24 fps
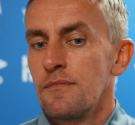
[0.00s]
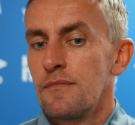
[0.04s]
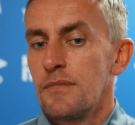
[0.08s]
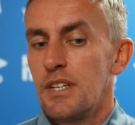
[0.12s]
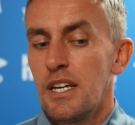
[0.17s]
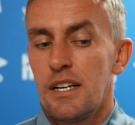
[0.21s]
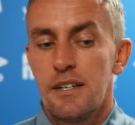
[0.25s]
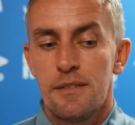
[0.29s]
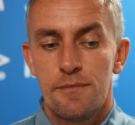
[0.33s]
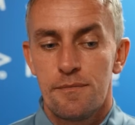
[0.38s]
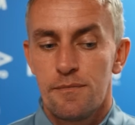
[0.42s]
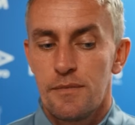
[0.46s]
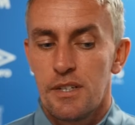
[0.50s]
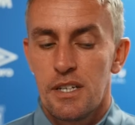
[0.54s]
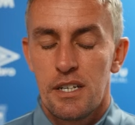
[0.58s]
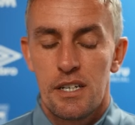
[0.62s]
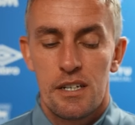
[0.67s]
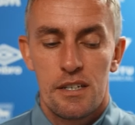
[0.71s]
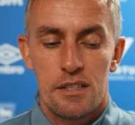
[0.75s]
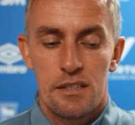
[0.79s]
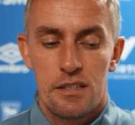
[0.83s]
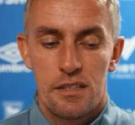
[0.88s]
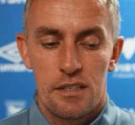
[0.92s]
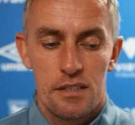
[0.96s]
Yeah.
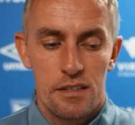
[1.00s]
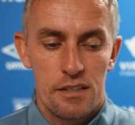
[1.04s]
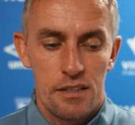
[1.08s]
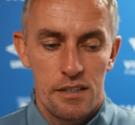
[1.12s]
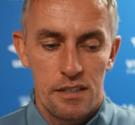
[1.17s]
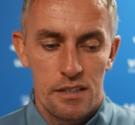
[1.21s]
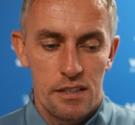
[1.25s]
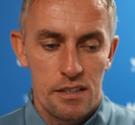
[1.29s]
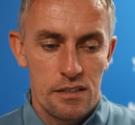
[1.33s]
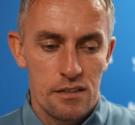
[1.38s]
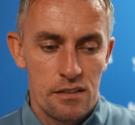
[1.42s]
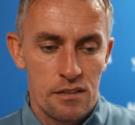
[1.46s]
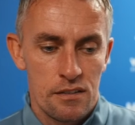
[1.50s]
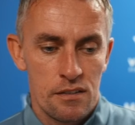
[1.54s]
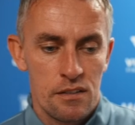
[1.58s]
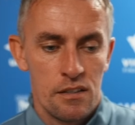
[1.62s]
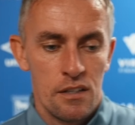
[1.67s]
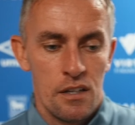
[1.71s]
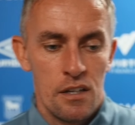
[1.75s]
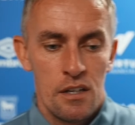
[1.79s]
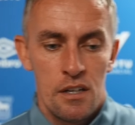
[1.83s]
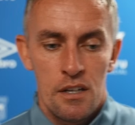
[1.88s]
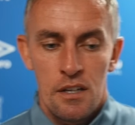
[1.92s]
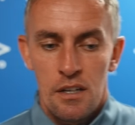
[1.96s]
I think that's,
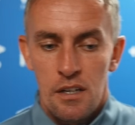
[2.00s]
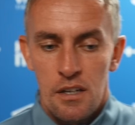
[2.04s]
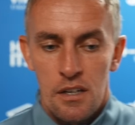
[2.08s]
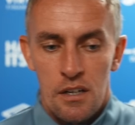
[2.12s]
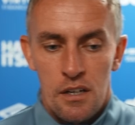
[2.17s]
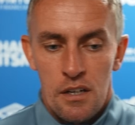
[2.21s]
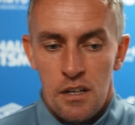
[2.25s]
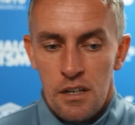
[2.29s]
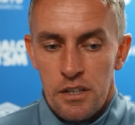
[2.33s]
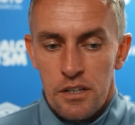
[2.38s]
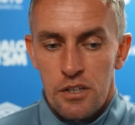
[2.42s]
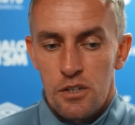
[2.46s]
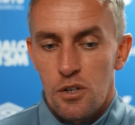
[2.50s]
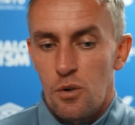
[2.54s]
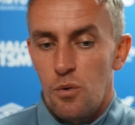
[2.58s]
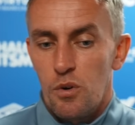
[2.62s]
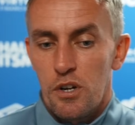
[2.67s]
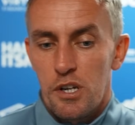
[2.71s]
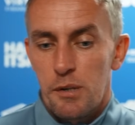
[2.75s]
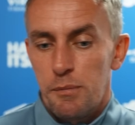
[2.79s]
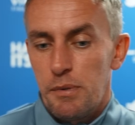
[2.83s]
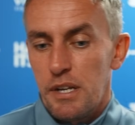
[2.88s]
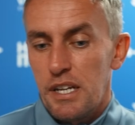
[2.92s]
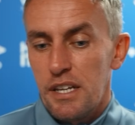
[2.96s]

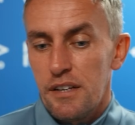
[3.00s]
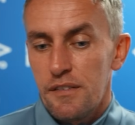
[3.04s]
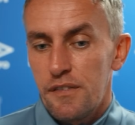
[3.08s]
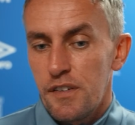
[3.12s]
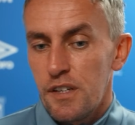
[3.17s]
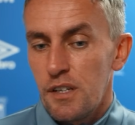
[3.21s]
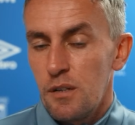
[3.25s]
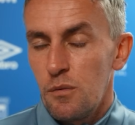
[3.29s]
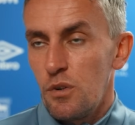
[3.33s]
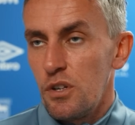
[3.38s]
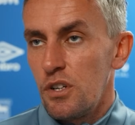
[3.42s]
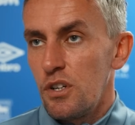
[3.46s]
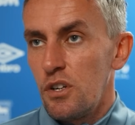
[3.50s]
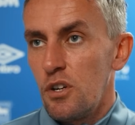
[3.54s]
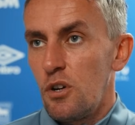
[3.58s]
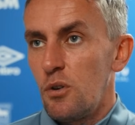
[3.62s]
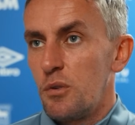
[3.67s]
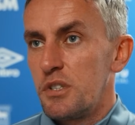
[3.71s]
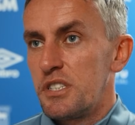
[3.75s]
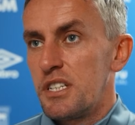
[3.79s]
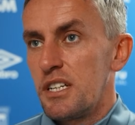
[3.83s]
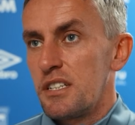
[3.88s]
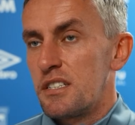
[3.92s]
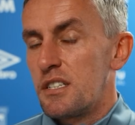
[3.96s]
what I believe in and what it
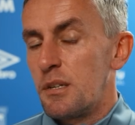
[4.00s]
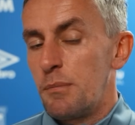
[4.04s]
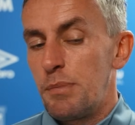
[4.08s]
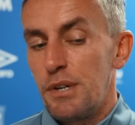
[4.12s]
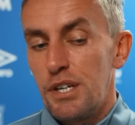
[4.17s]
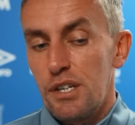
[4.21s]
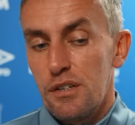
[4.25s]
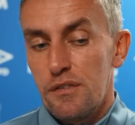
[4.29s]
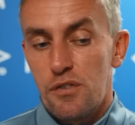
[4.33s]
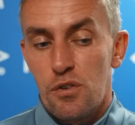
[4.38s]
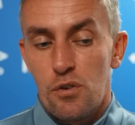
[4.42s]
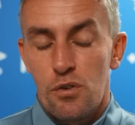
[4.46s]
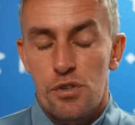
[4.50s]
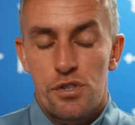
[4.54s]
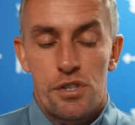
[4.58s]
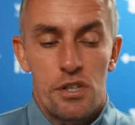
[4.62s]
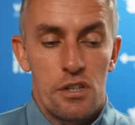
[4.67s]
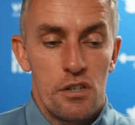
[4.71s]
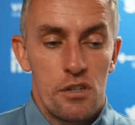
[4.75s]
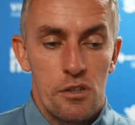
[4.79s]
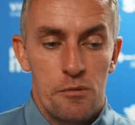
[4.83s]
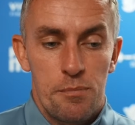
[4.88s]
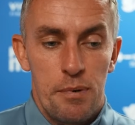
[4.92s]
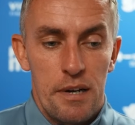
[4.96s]
always has to be. Of course,
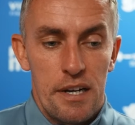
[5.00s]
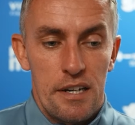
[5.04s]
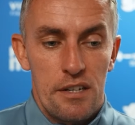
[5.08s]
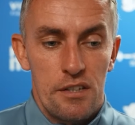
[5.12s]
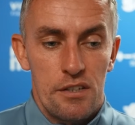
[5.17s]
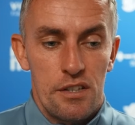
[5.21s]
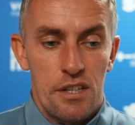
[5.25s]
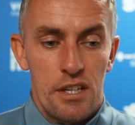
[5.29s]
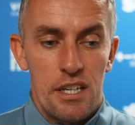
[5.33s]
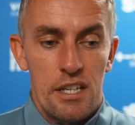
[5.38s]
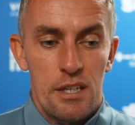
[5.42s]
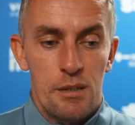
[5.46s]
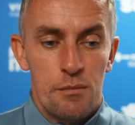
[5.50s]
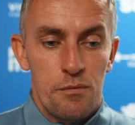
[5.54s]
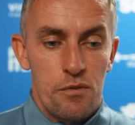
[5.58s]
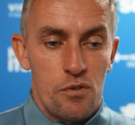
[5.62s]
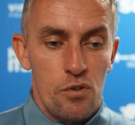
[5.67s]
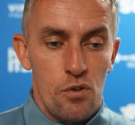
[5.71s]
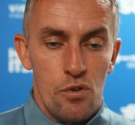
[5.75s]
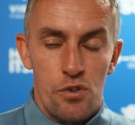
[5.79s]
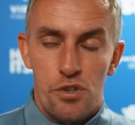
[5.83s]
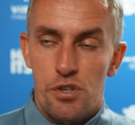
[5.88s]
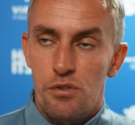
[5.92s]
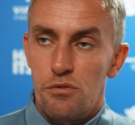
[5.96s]
you look back on the game. Of
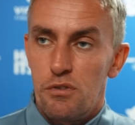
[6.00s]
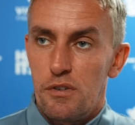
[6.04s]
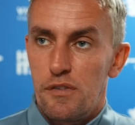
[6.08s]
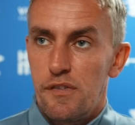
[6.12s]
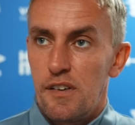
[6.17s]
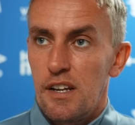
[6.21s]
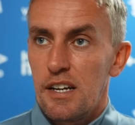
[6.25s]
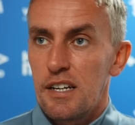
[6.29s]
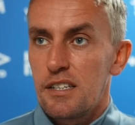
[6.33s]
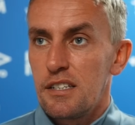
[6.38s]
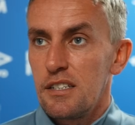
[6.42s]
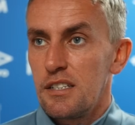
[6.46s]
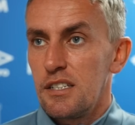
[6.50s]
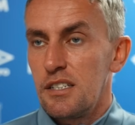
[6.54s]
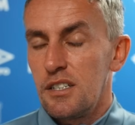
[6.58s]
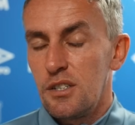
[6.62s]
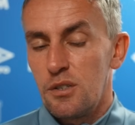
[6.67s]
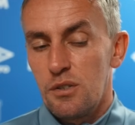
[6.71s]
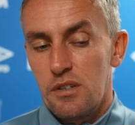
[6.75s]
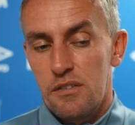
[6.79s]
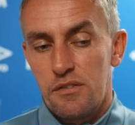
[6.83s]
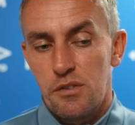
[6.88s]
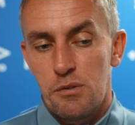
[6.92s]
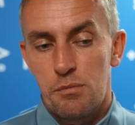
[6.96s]
course, you reflect on
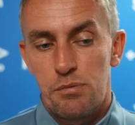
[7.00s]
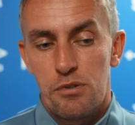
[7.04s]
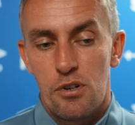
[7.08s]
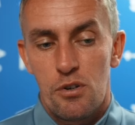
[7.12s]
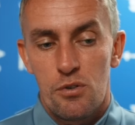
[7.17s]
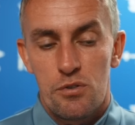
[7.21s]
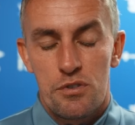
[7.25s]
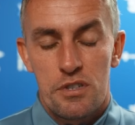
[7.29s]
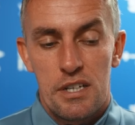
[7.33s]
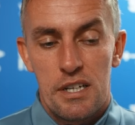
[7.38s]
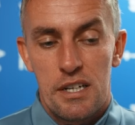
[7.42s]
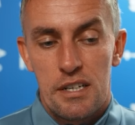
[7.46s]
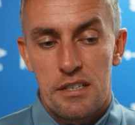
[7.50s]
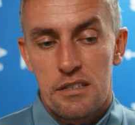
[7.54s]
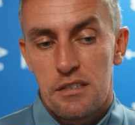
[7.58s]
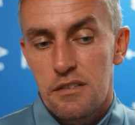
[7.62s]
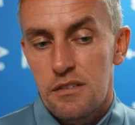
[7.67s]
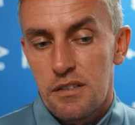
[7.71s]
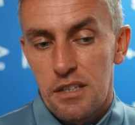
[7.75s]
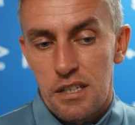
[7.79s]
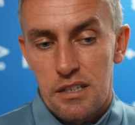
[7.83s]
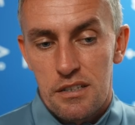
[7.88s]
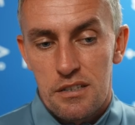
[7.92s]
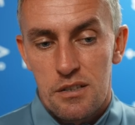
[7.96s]
it. You have your
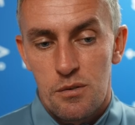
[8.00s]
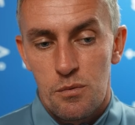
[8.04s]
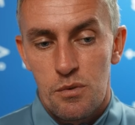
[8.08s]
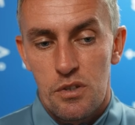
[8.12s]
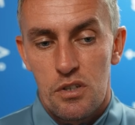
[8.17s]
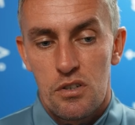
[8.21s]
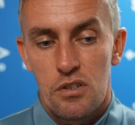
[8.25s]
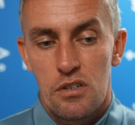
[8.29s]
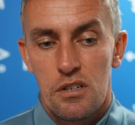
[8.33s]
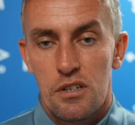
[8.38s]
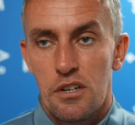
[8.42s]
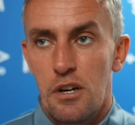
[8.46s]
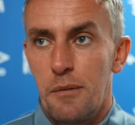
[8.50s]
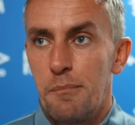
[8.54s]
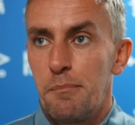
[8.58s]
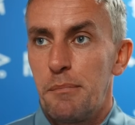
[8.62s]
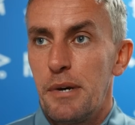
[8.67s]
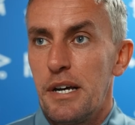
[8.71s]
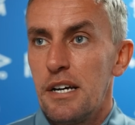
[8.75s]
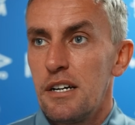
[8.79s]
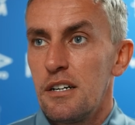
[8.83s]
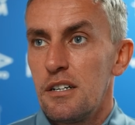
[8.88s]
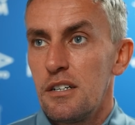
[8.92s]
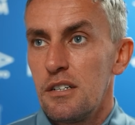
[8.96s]
process, things that we could have done
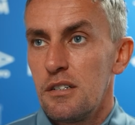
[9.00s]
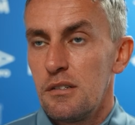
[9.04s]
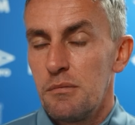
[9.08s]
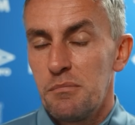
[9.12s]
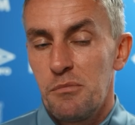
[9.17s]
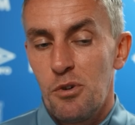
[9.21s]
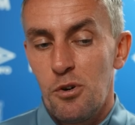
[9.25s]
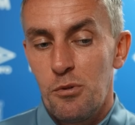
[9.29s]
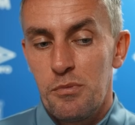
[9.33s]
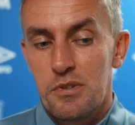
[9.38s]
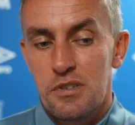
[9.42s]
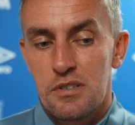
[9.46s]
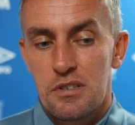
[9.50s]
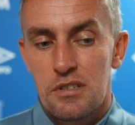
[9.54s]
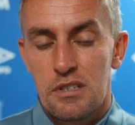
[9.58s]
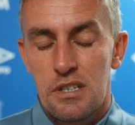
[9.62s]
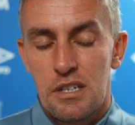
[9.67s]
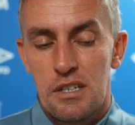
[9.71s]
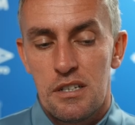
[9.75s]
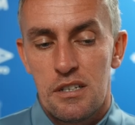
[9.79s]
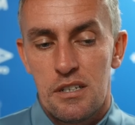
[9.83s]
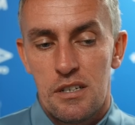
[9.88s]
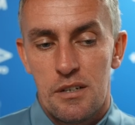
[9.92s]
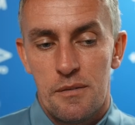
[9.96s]
better, moments
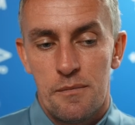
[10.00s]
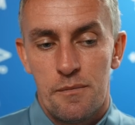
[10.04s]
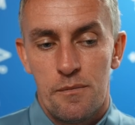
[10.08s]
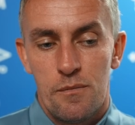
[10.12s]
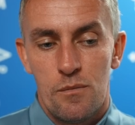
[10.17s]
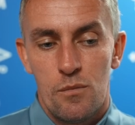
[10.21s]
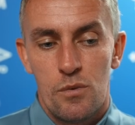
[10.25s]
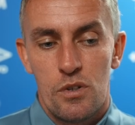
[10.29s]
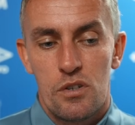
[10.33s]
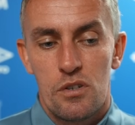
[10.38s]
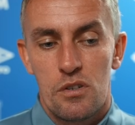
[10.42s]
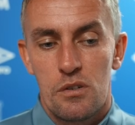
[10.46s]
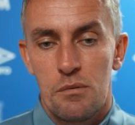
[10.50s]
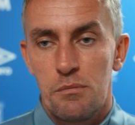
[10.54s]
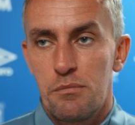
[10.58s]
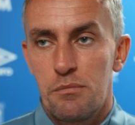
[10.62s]
that we could